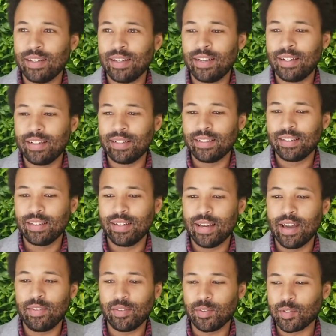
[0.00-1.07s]
uh,
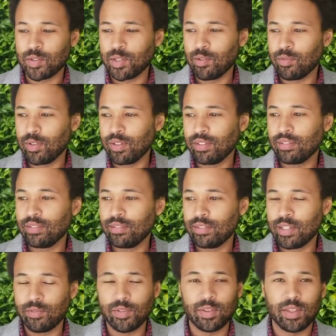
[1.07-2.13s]
I think there's different
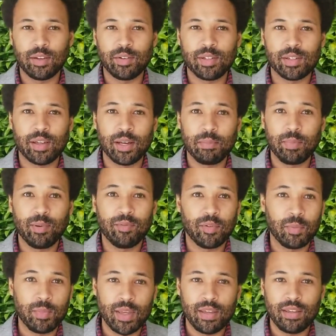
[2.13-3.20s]
different theories on it, but for
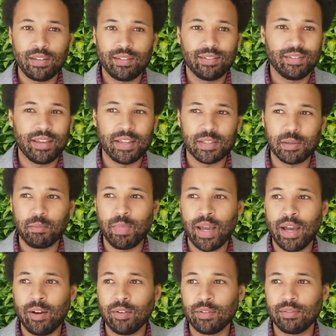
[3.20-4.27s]
me, mm -hmm. it's
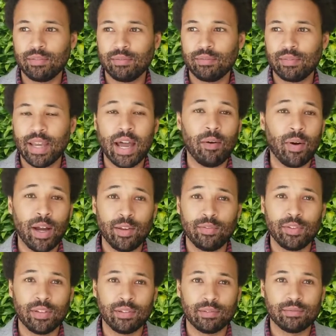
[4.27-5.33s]
about how I
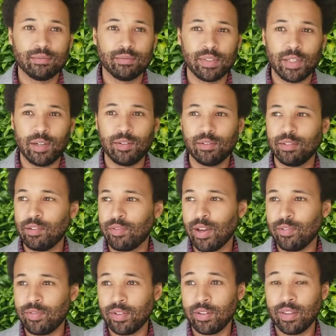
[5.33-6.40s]
feel. You know, if I
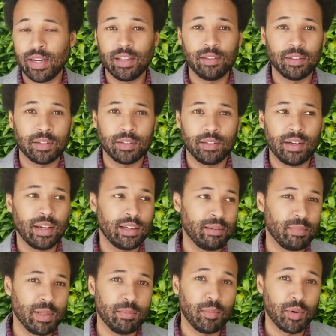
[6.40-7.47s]
feel that I look good, I'm going
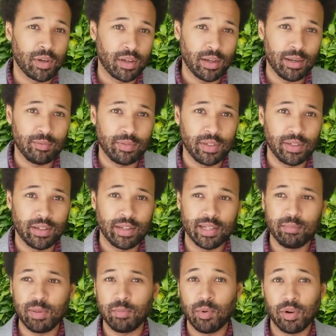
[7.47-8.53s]
to be more confident. I'm going
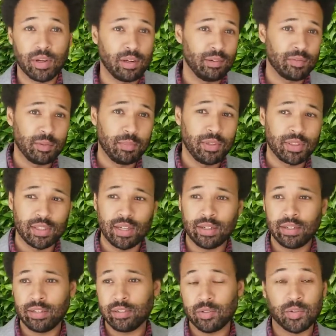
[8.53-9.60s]
to be more comfortable
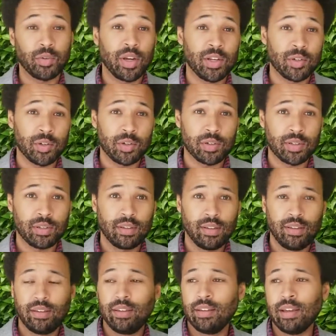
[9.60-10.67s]
talking to strangers. Mm
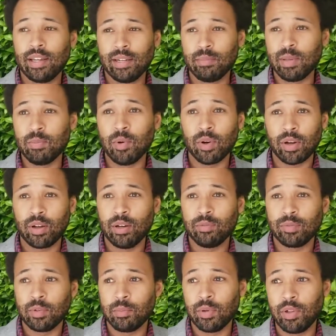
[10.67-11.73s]
-hmm. I'm going to be more
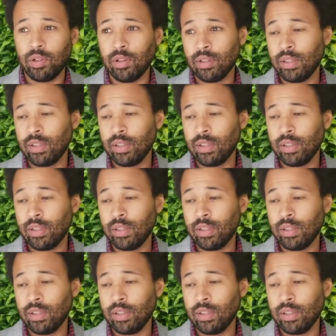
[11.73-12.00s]
comfortable